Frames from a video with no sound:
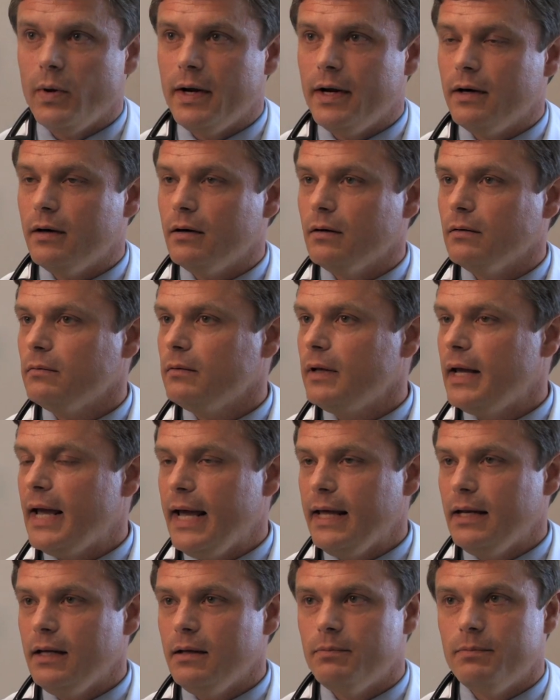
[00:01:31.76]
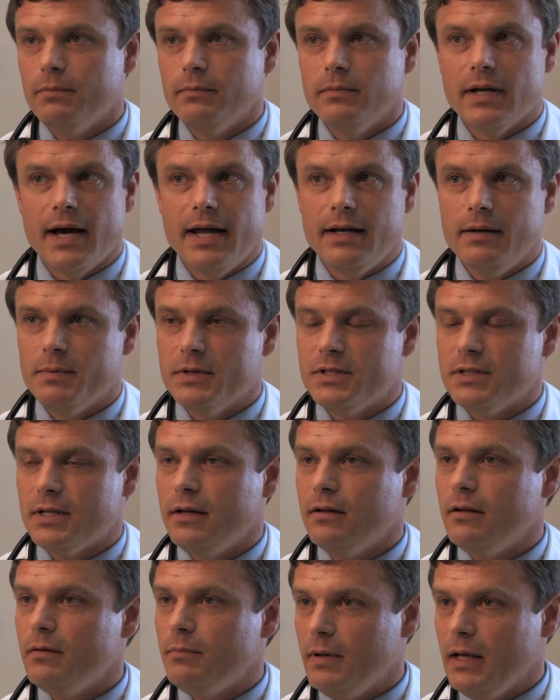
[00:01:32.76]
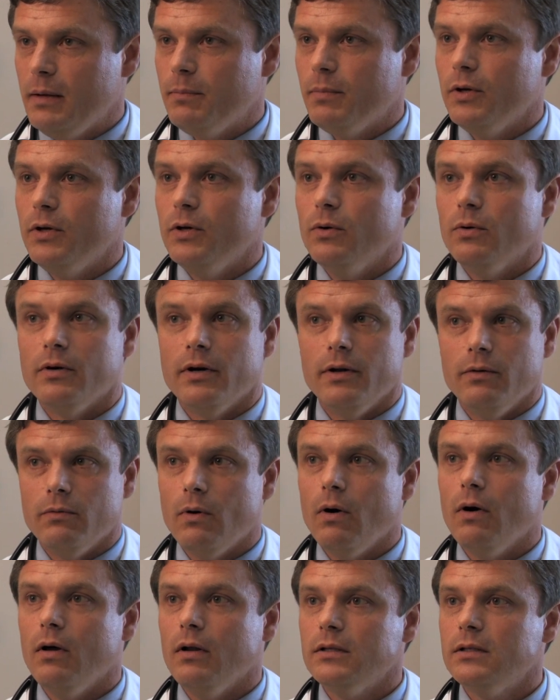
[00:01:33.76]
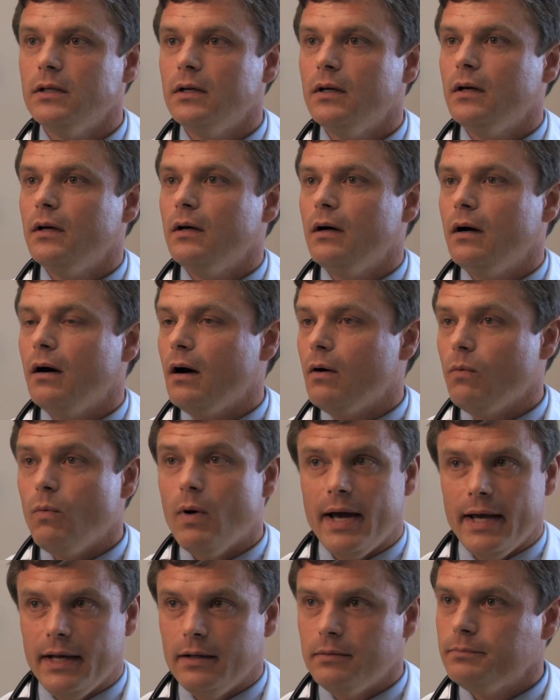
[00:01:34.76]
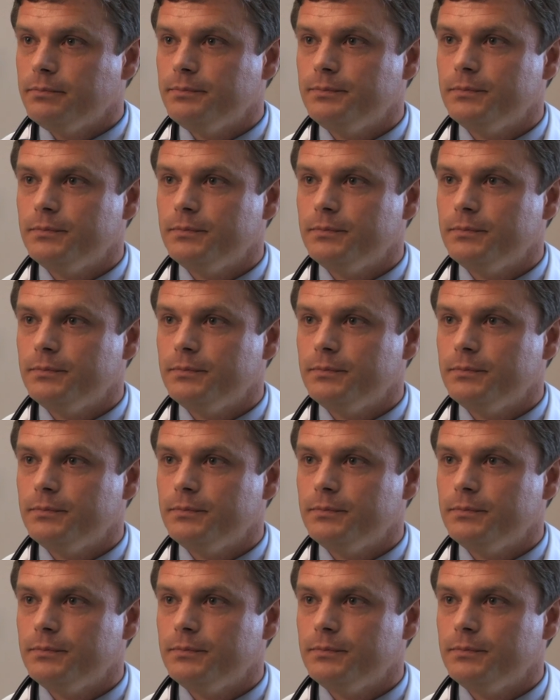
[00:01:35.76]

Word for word: where eighty, ninety percent of the people who are enrolled are white.